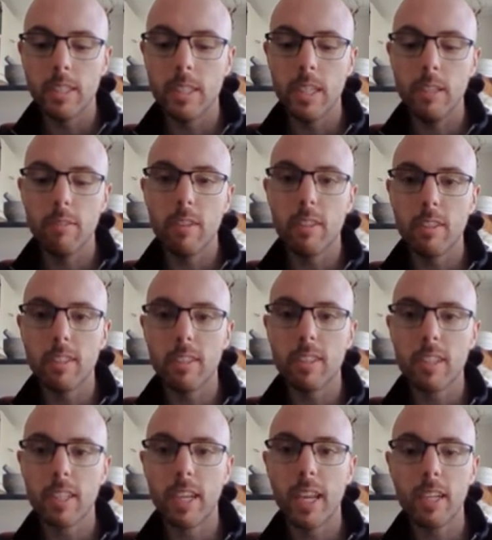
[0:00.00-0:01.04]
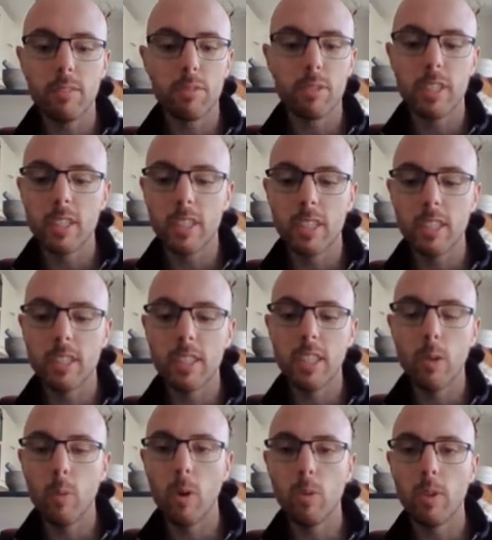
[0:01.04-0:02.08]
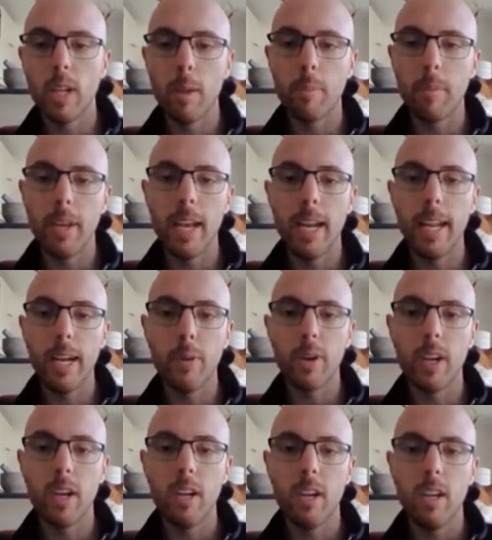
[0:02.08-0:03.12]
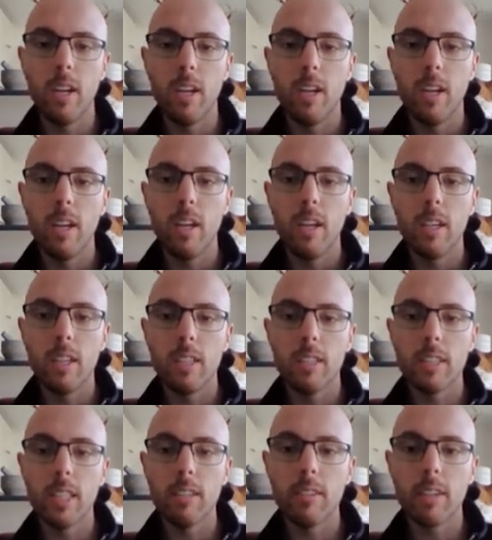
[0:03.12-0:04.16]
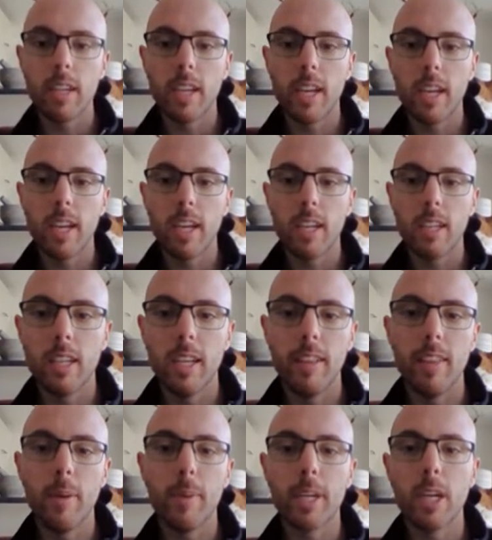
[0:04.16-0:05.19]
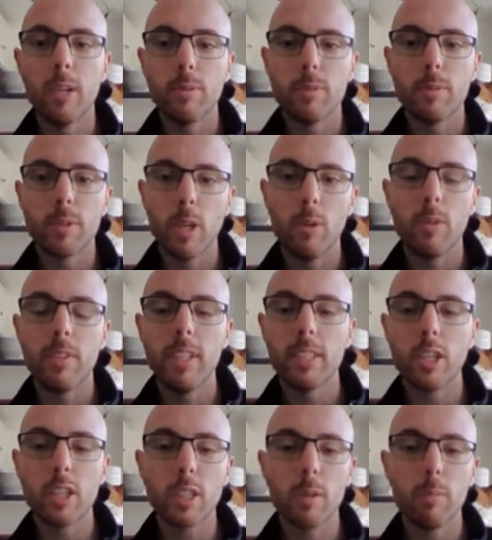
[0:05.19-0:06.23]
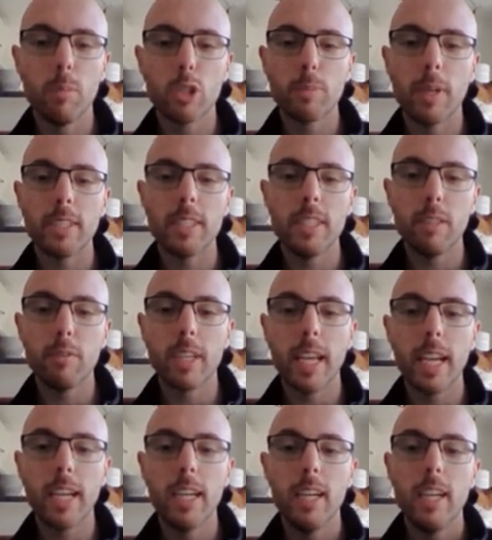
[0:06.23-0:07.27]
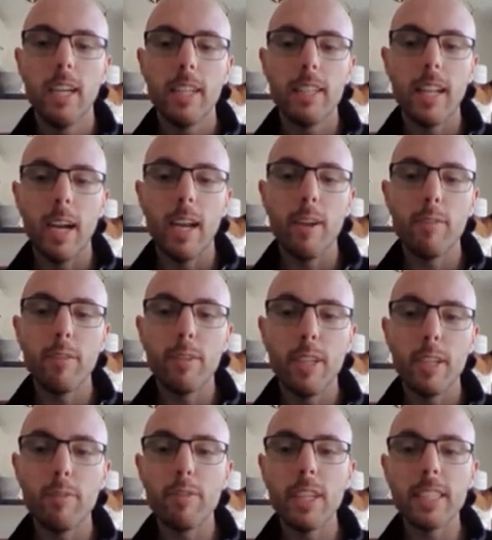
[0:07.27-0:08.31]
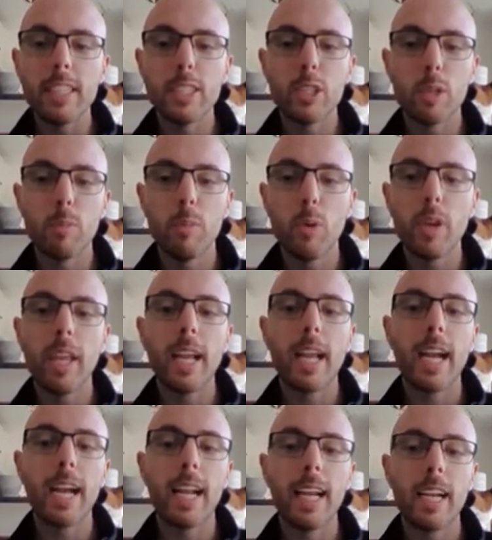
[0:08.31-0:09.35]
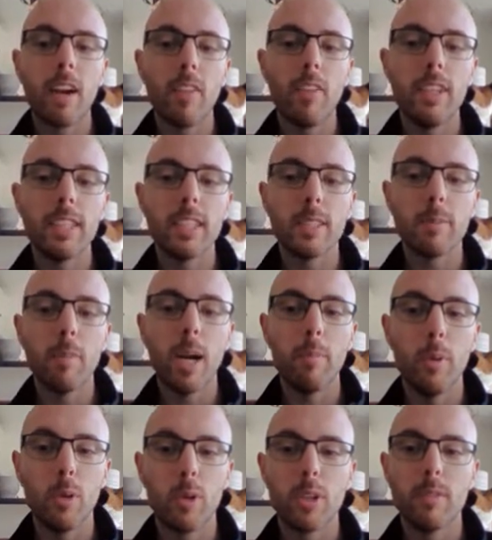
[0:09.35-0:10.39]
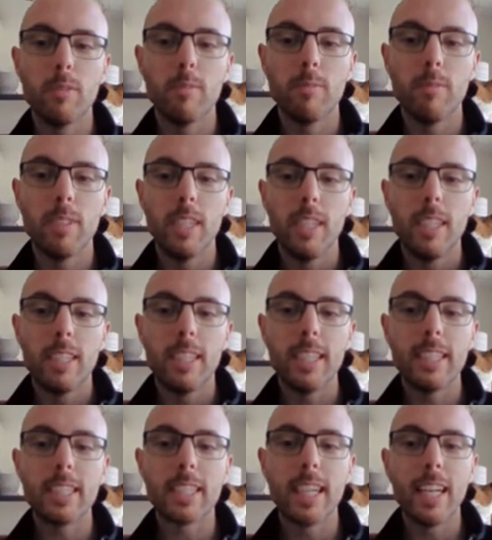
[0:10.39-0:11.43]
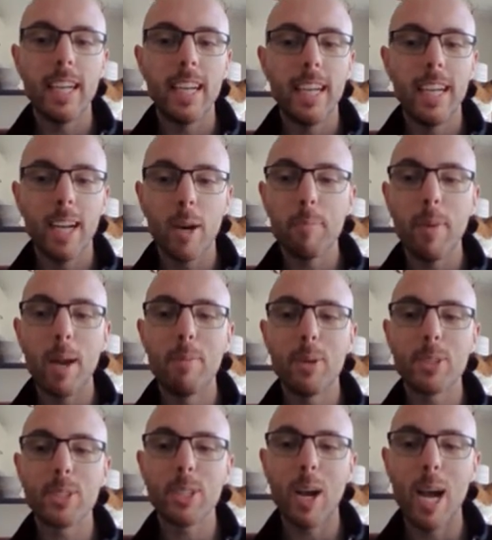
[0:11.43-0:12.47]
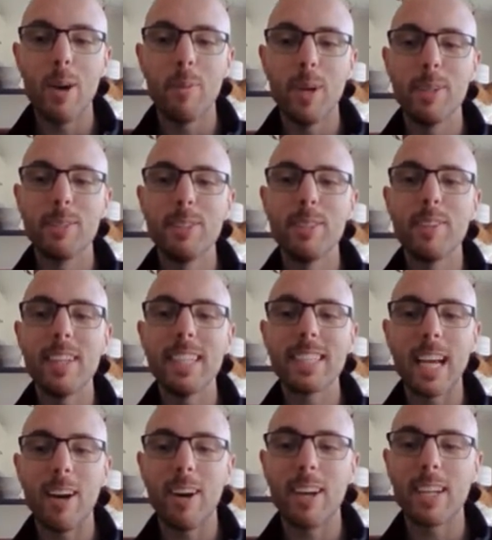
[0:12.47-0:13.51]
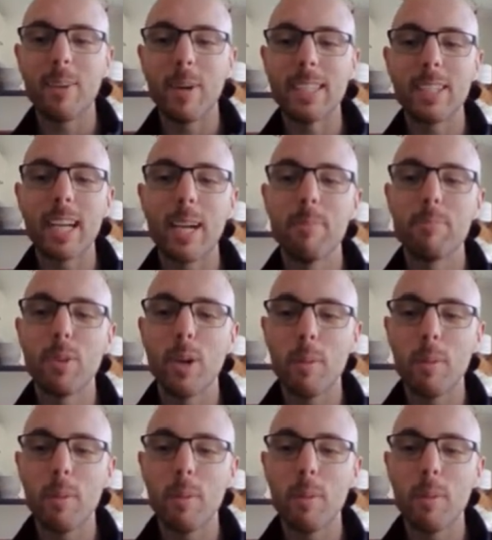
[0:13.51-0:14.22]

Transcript: Stephen King, for instance. You won't let me edit, or Stephen King. Yeah, there we go. So these are some books by Stephen King. Now, if this is your book, you can click on "This is my book." This is clearly not my book, so I won't do this. Otherwise, I get in